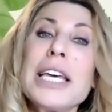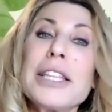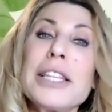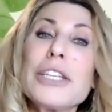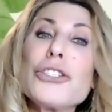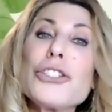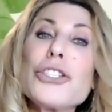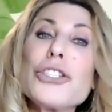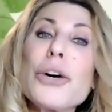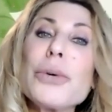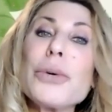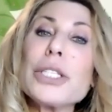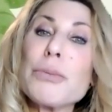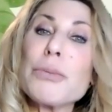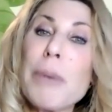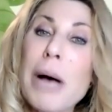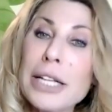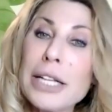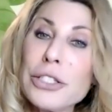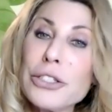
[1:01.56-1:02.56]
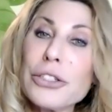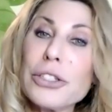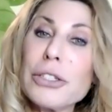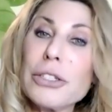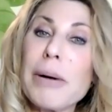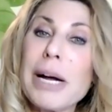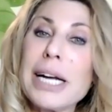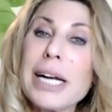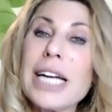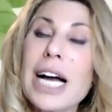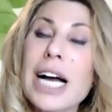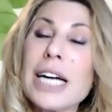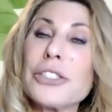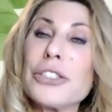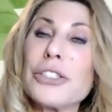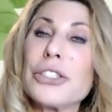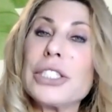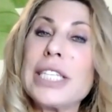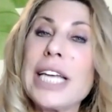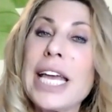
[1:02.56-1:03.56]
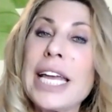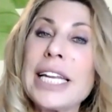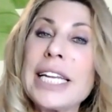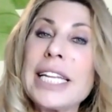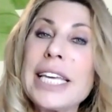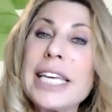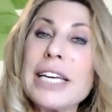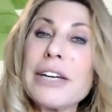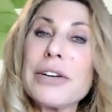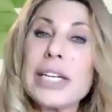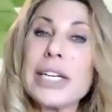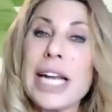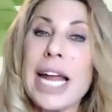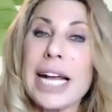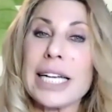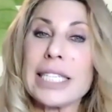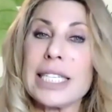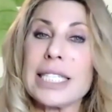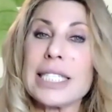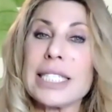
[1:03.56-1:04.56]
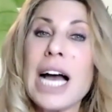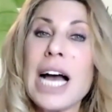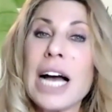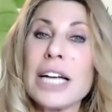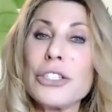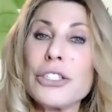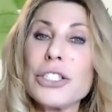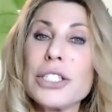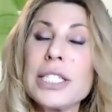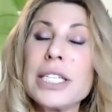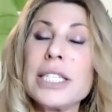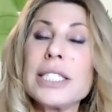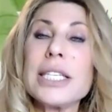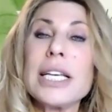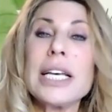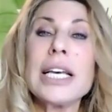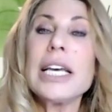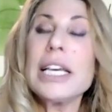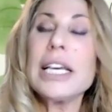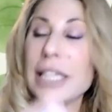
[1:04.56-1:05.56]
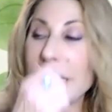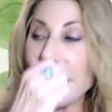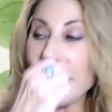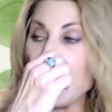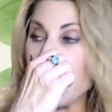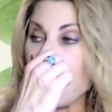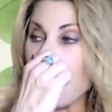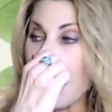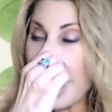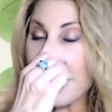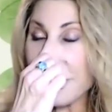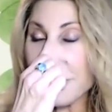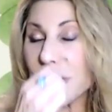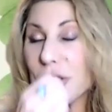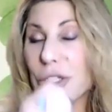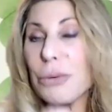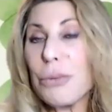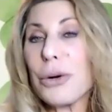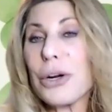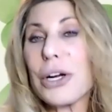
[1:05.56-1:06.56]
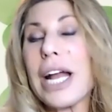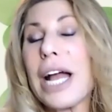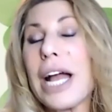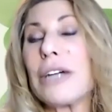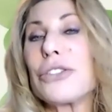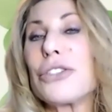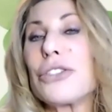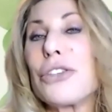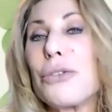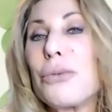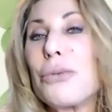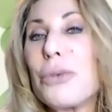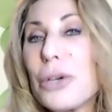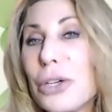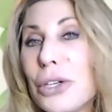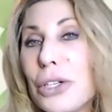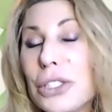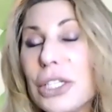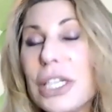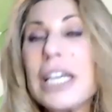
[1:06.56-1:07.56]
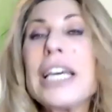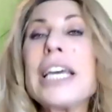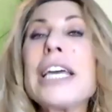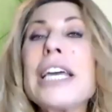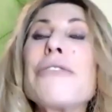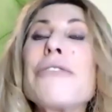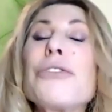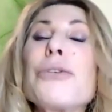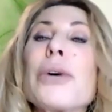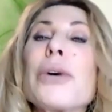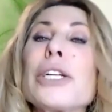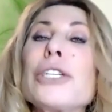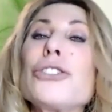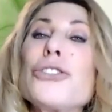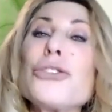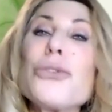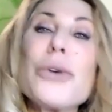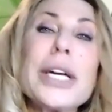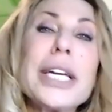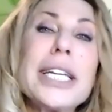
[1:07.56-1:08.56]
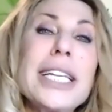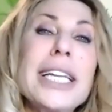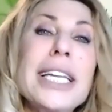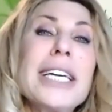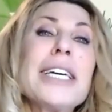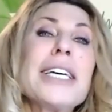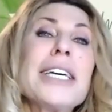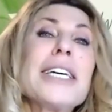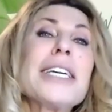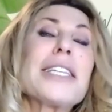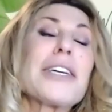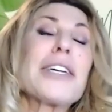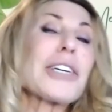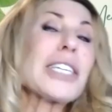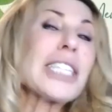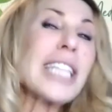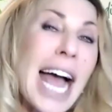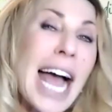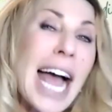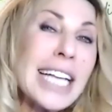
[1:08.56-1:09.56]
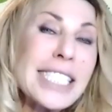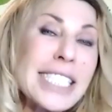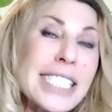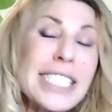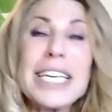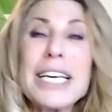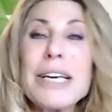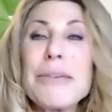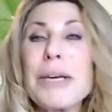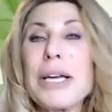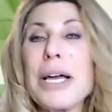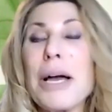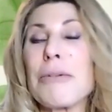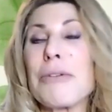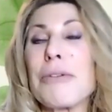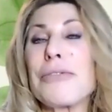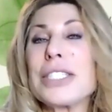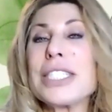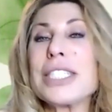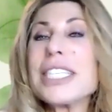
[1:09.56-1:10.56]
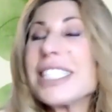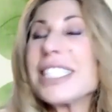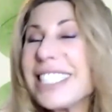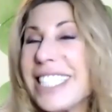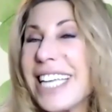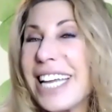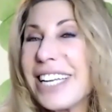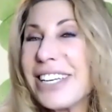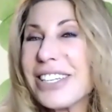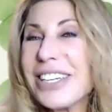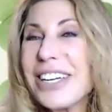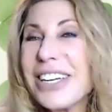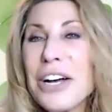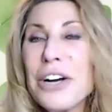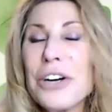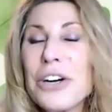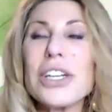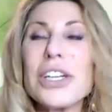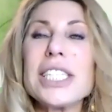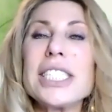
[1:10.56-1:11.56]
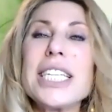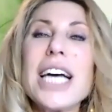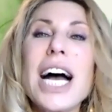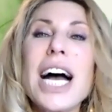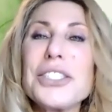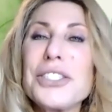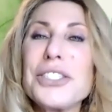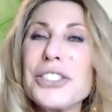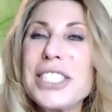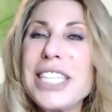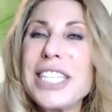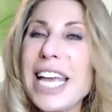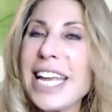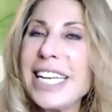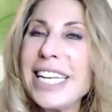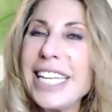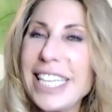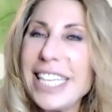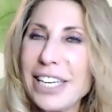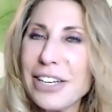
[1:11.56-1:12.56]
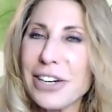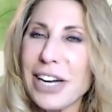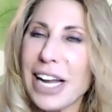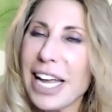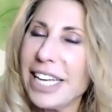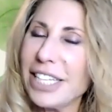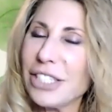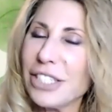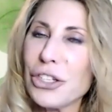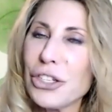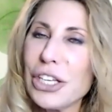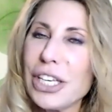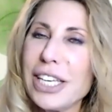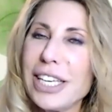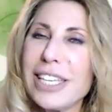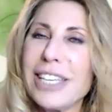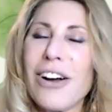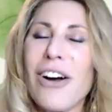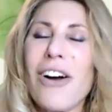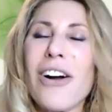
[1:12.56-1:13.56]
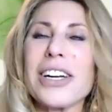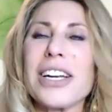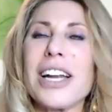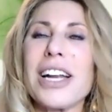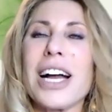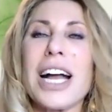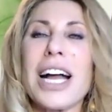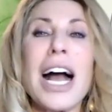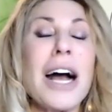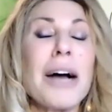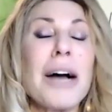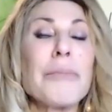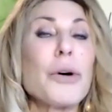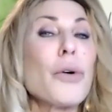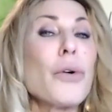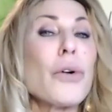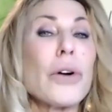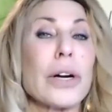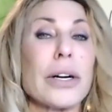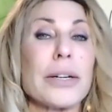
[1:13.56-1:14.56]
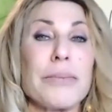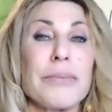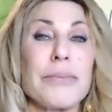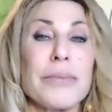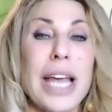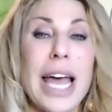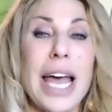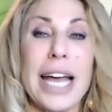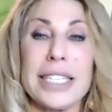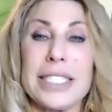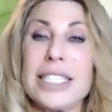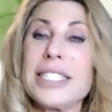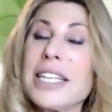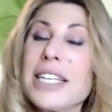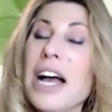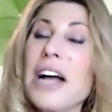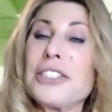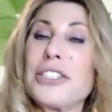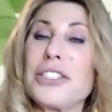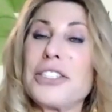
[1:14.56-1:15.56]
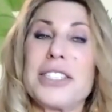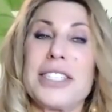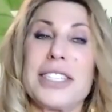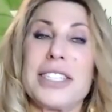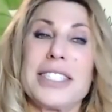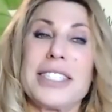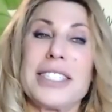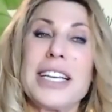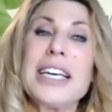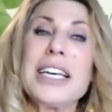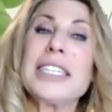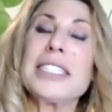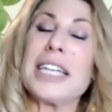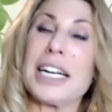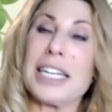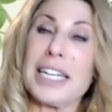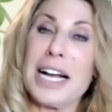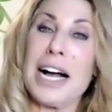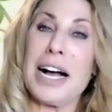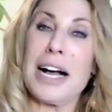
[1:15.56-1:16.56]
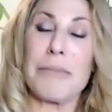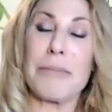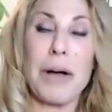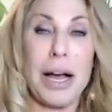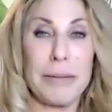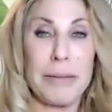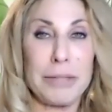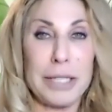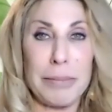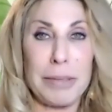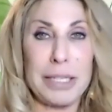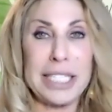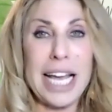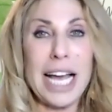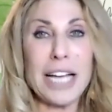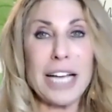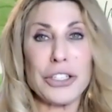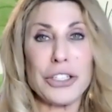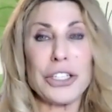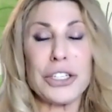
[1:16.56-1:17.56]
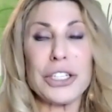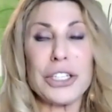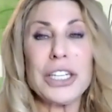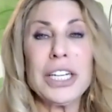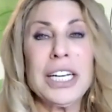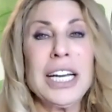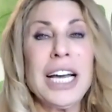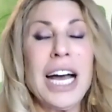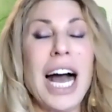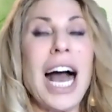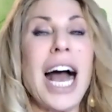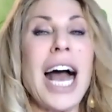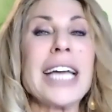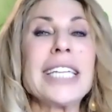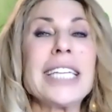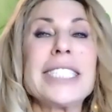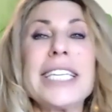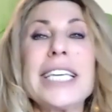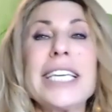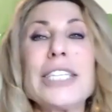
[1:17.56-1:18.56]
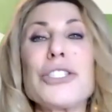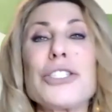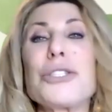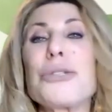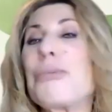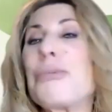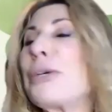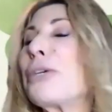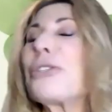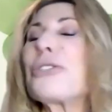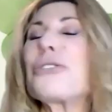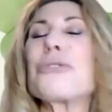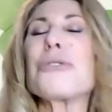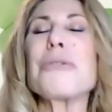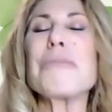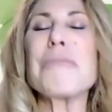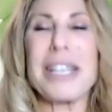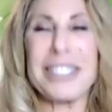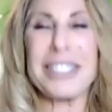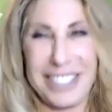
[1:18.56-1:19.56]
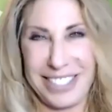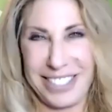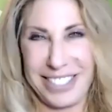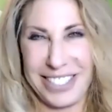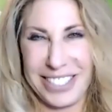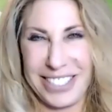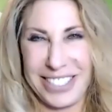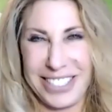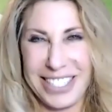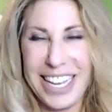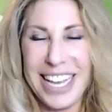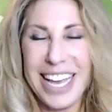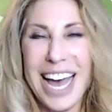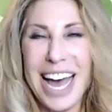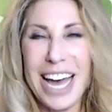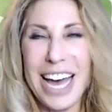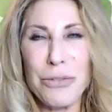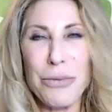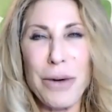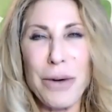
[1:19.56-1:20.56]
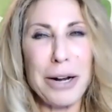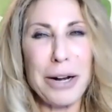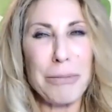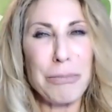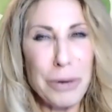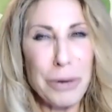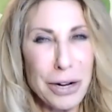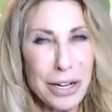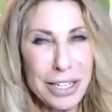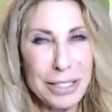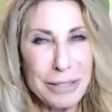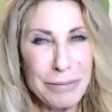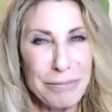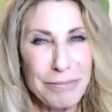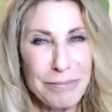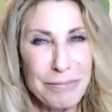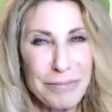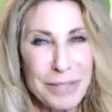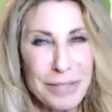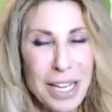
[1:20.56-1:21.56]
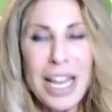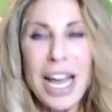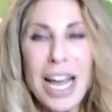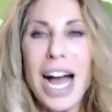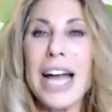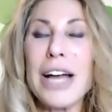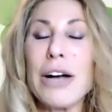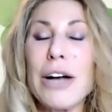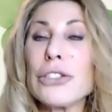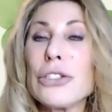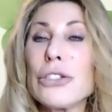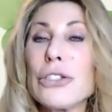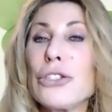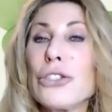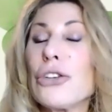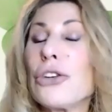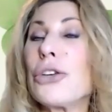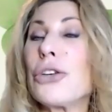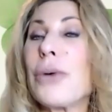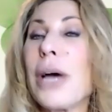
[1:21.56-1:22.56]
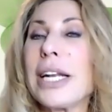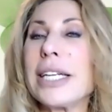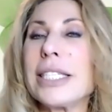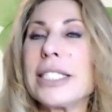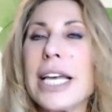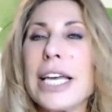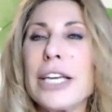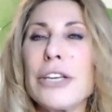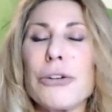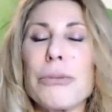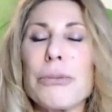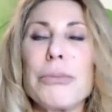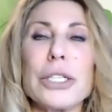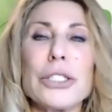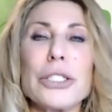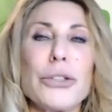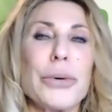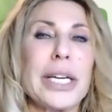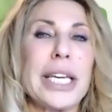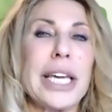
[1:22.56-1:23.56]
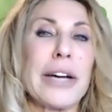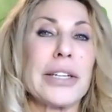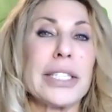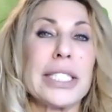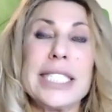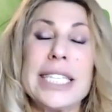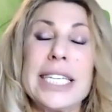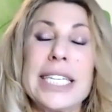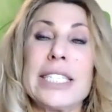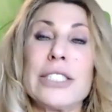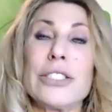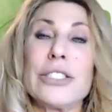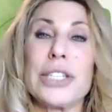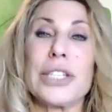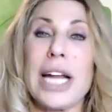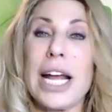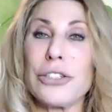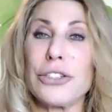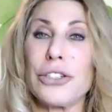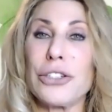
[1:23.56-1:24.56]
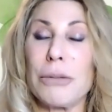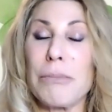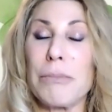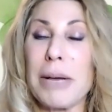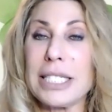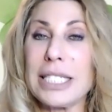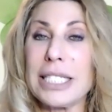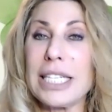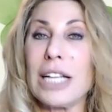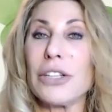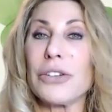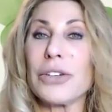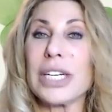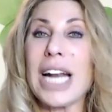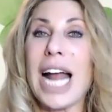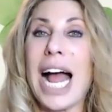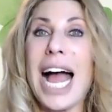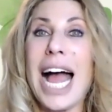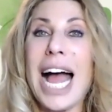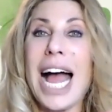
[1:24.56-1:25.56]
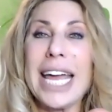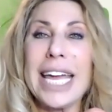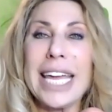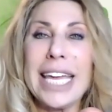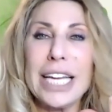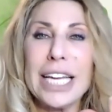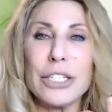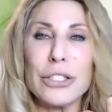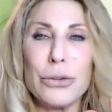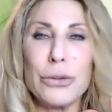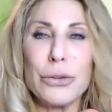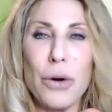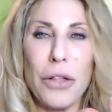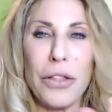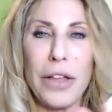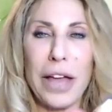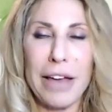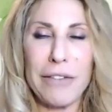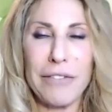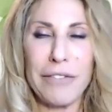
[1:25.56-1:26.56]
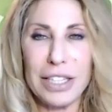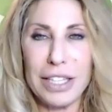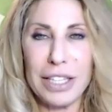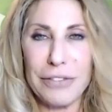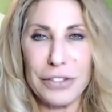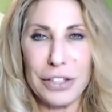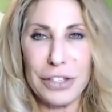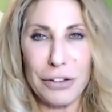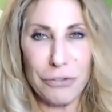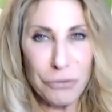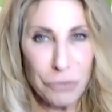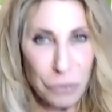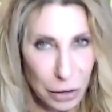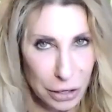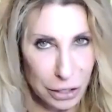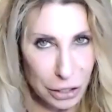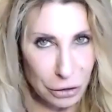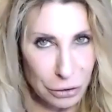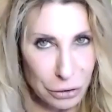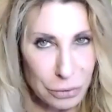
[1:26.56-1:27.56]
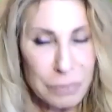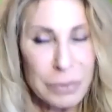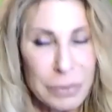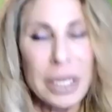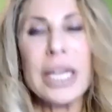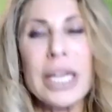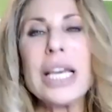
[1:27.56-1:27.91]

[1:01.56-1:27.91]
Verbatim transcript: This show is sponsored by Dr. Dain Heer in Access Consciousness. They do energy work out into the world. If you want to join, their class, become a facilitator, go to Dr. Dain Heer, H E E R.com, or accessconsciousness.com. I'm Debbi Dachinger. I teach spiritual messengers how to write a book. I also show you how to take your book to a guaranteed international bestseller, and I do all the heavy lifting for you.